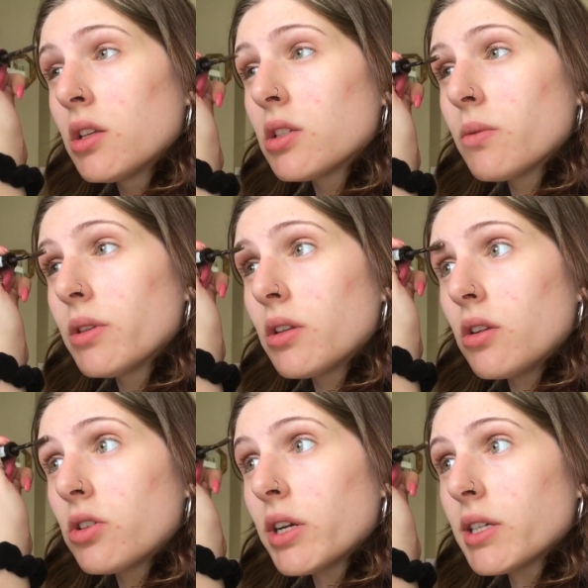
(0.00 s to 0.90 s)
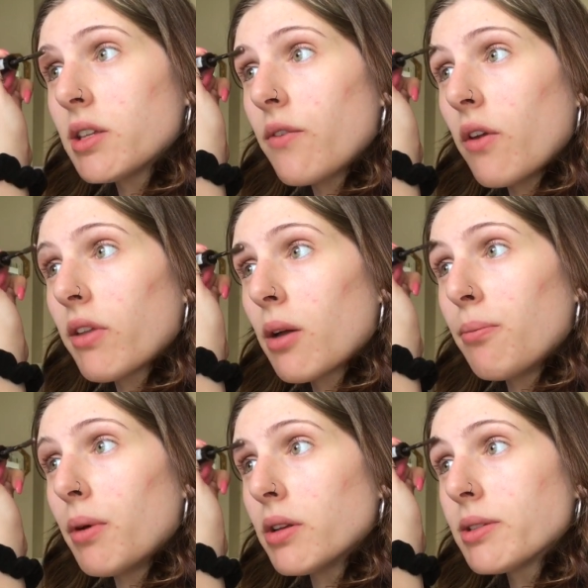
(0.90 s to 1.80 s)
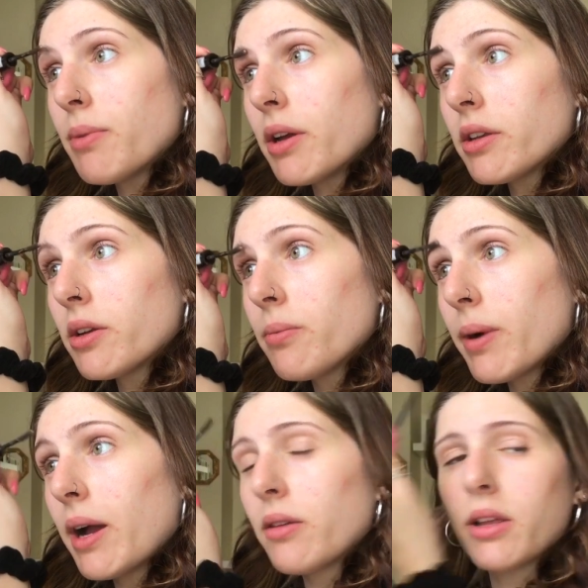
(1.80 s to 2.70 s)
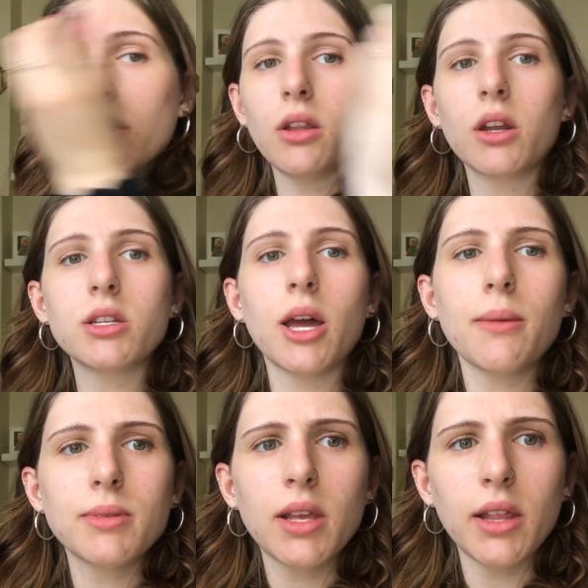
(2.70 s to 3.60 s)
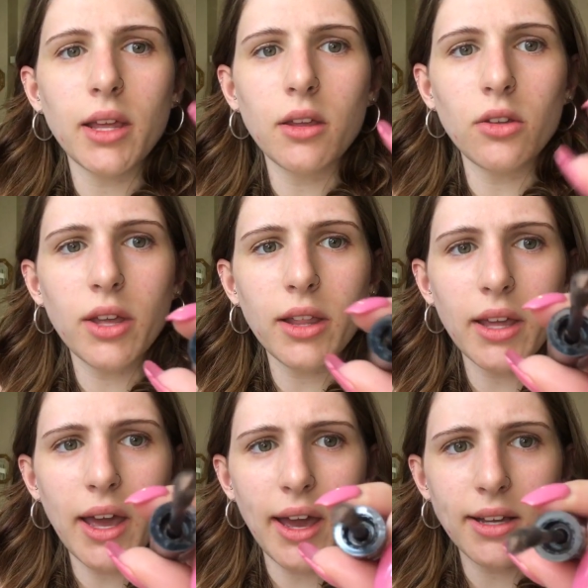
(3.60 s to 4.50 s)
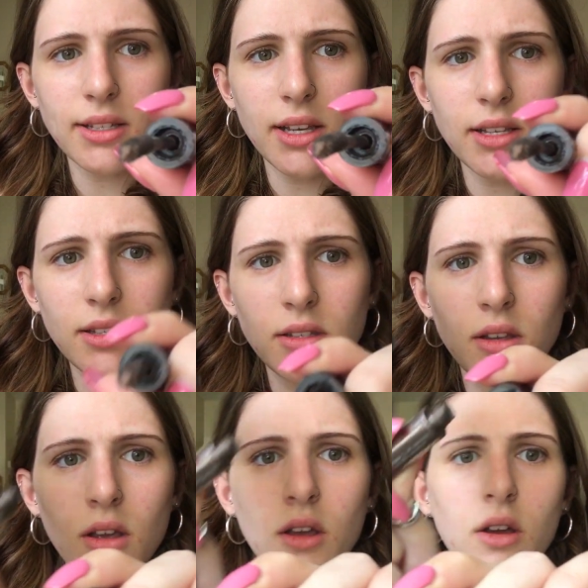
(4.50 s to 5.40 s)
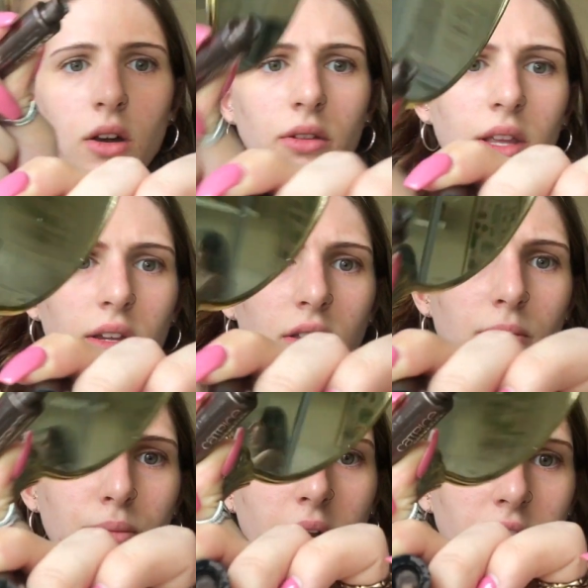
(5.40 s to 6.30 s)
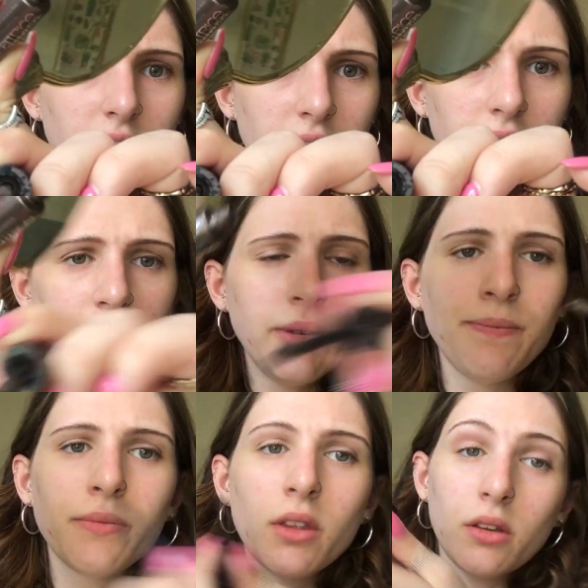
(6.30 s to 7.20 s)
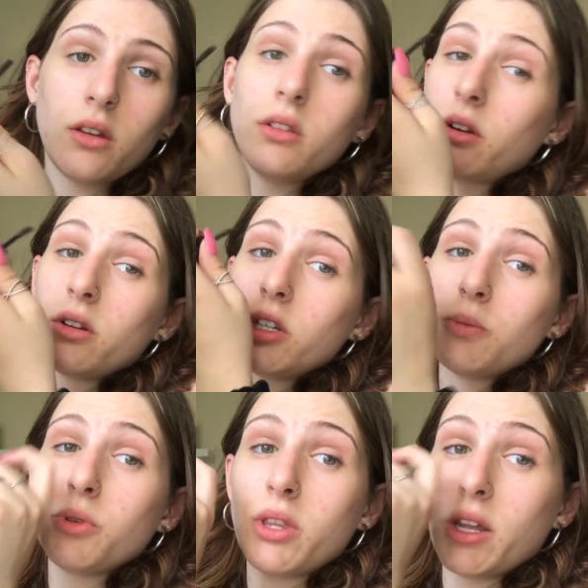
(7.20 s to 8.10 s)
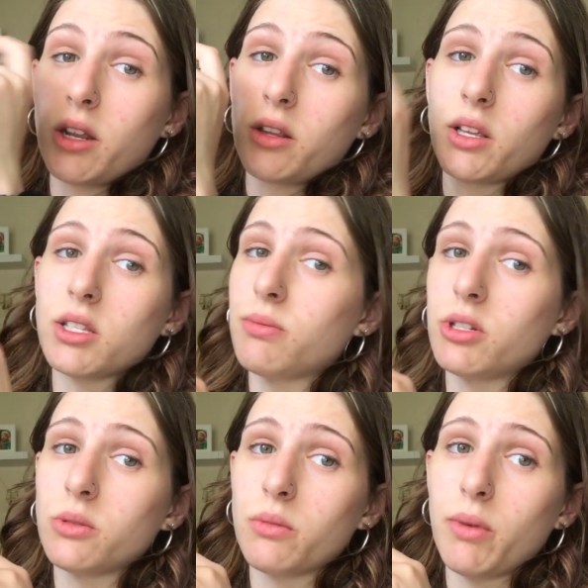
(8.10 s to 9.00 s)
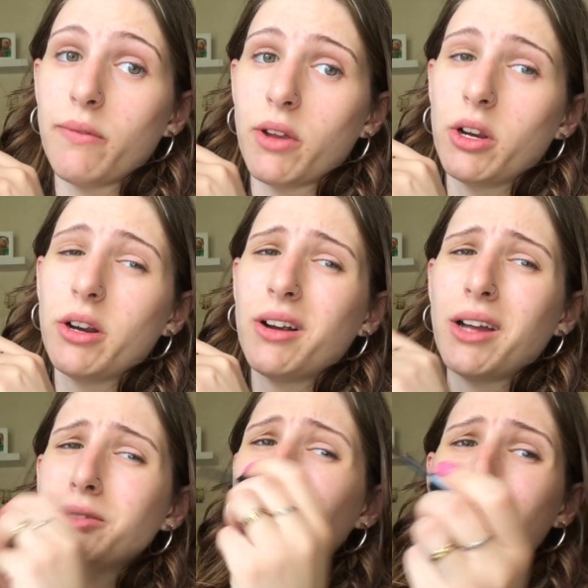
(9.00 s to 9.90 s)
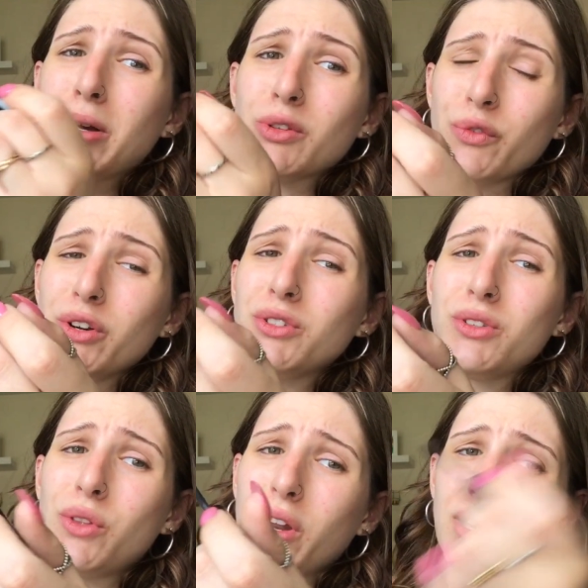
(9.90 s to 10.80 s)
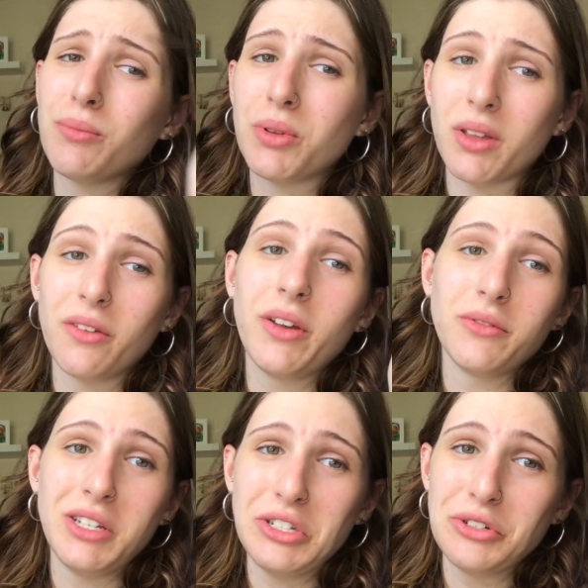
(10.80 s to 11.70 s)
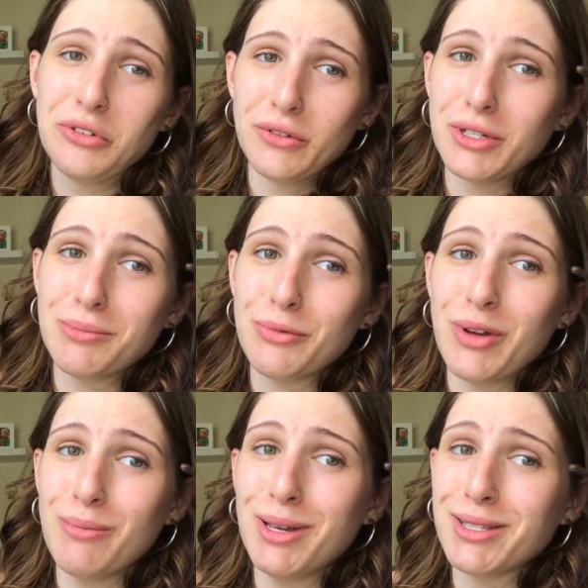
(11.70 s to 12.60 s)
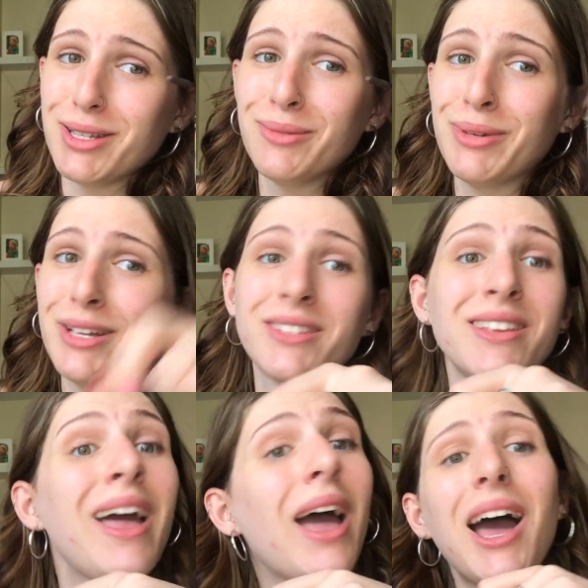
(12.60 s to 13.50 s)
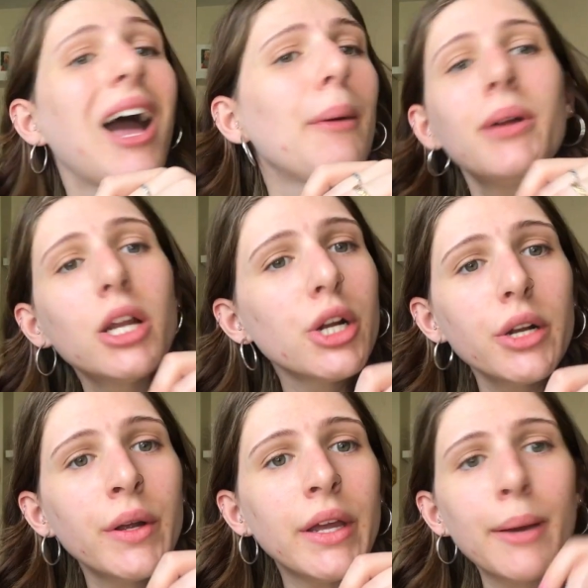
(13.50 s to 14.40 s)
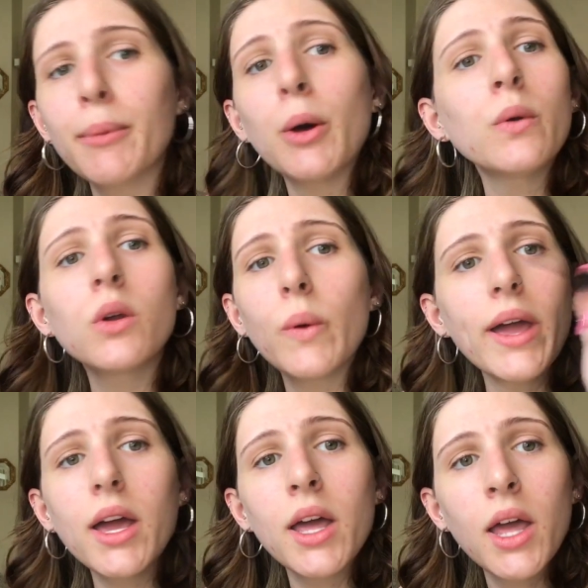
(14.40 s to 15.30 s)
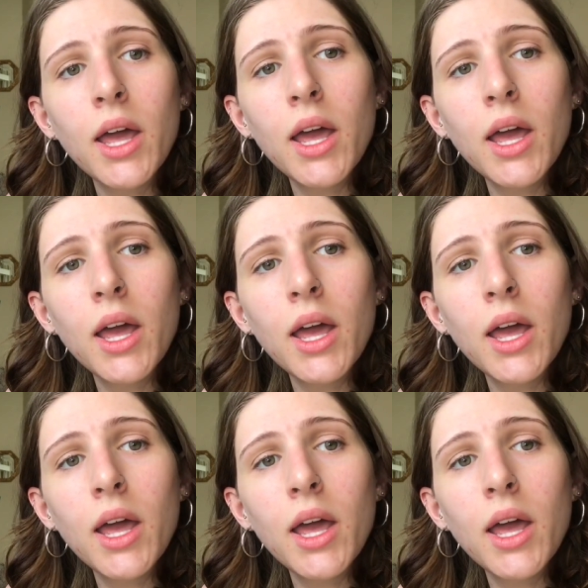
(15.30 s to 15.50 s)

So one little trick is if you have like a bald spot in your brow, like a lot of times like you'll get like excess on the end of the brush here. I'll literally just put that in, like smudge it with my finger. I do my brows first so that I can put like foundation over top if I mess up because I'm in a hurry. I'm going quick.